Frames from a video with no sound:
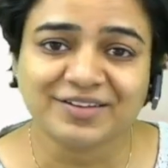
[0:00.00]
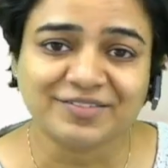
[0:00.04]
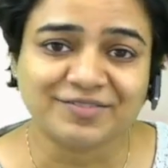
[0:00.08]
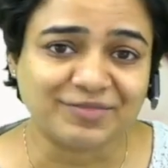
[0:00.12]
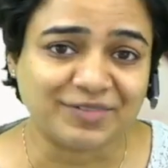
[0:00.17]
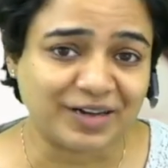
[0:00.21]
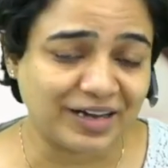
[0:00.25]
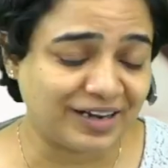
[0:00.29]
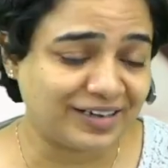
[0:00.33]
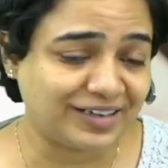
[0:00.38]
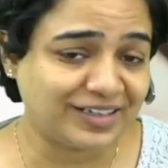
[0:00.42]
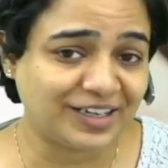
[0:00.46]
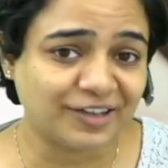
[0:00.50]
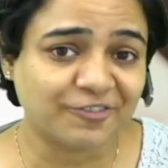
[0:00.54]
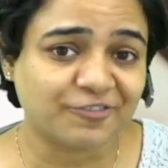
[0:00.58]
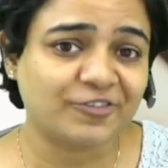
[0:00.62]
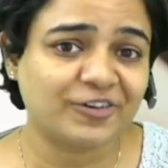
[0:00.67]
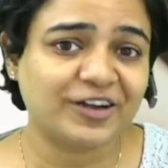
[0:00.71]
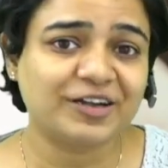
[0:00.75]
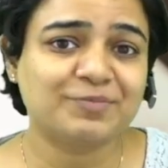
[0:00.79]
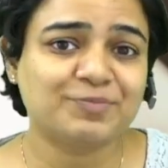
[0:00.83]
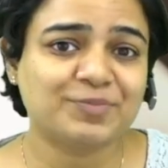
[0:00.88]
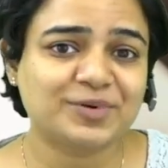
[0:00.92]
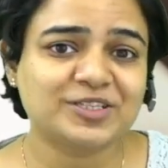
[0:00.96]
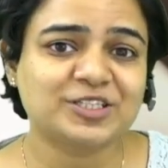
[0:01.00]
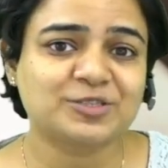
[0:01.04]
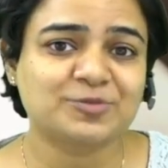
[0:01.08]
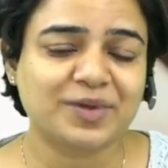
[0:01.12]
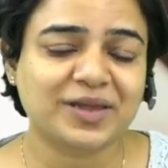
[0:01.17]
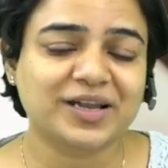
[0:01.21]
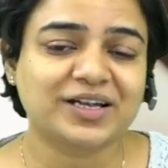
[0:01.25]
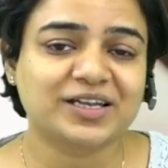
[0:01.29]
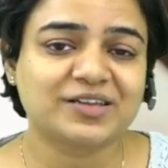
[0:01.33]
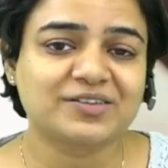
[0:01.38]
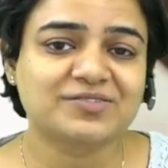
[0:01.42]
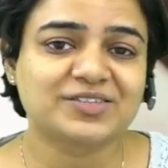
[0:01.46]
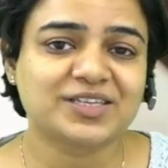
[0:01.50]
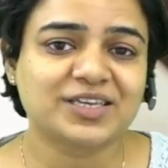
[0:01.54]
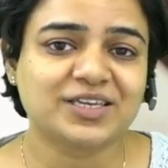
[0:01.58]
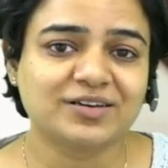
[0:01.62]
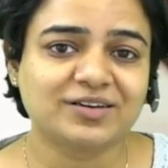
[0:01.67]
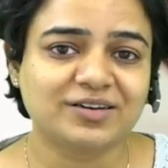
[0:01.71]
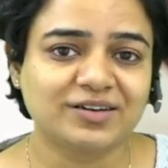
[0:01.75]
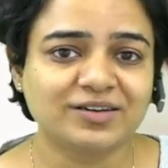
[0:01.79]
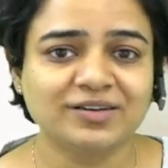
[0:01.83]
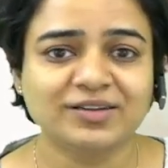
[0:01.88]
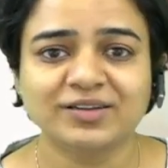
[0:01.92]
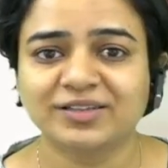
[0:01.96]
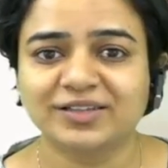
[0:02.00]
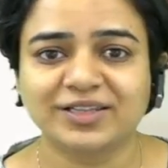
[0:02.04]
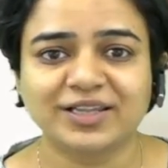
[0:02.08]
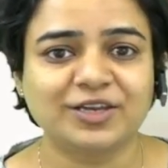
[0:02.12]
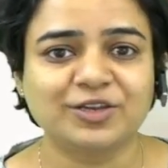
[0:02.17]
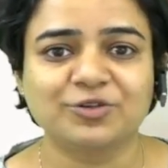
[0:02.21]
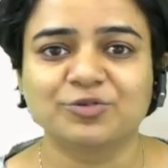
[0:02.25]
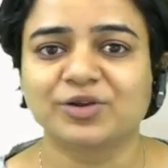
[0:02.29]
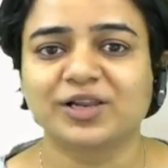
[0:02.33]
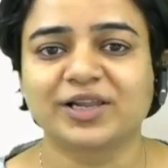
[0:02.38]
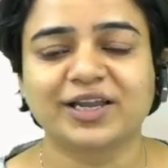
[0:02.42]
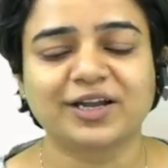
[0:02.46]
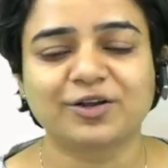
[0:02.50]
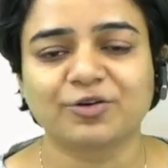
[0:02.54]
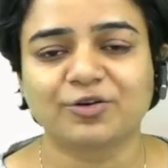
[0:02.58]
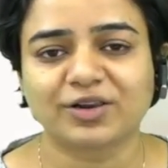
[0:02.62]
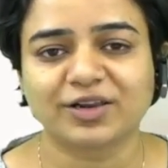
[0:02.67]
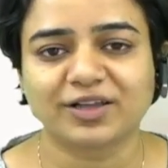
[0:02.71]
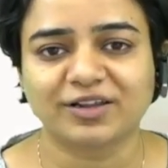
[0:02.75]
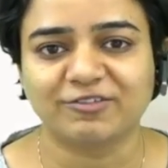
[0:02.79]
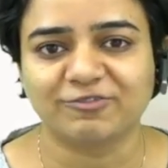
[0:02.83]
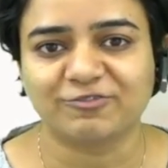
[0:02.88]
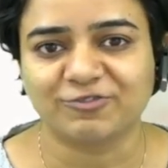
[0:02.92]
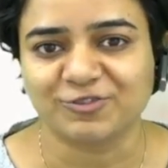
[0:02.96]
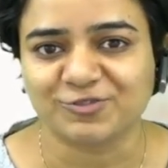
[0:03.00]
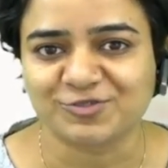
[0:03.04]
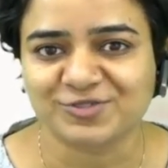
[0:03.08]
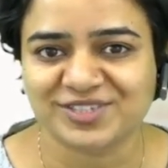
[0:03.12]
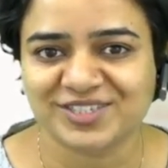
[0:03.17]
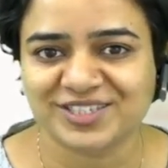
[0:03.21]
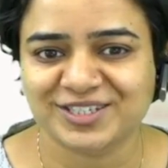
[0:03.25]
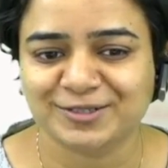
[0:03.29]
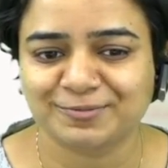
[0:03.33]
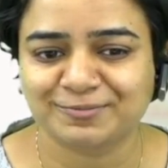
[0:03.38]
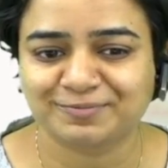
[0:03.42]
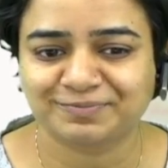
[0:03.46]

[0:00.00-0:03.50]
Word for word: uh, different perspectives here, then you will get all confused.